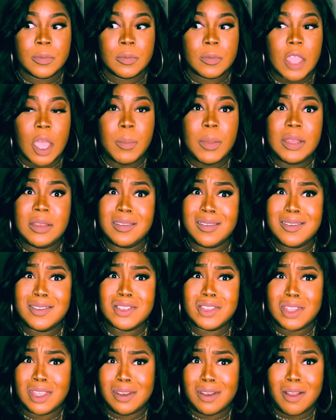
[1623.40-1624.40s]
I mean, Dennis
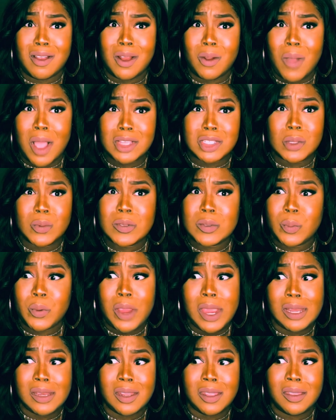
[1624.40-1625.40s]
cheated on her while she was
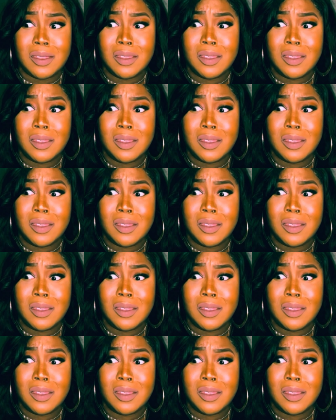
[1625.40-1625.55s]
pregnant.